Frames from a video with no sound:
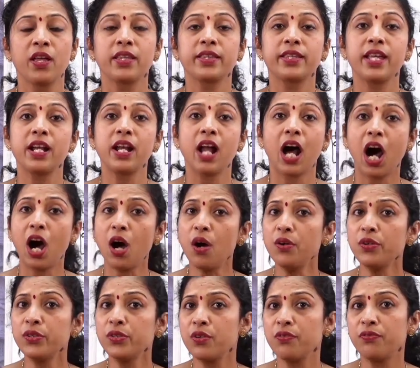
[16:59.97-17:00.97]
then
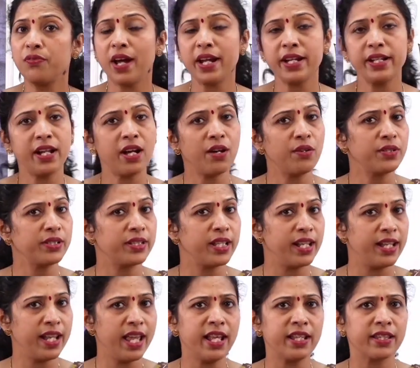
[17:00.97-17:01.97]
how to find out the
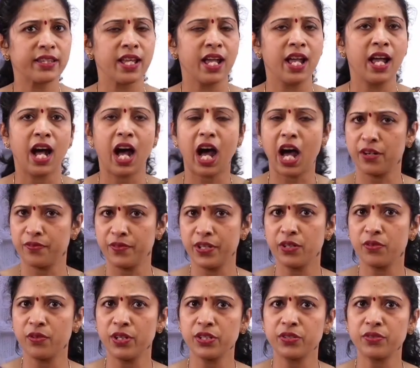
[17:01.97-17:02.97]
length? Are we
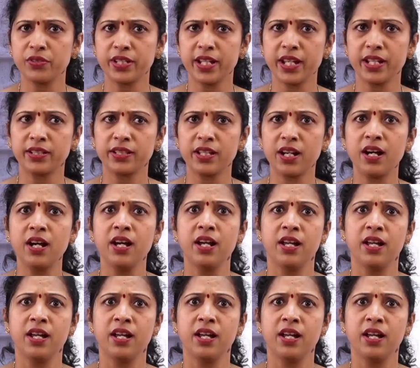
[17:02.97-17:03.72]
going to take the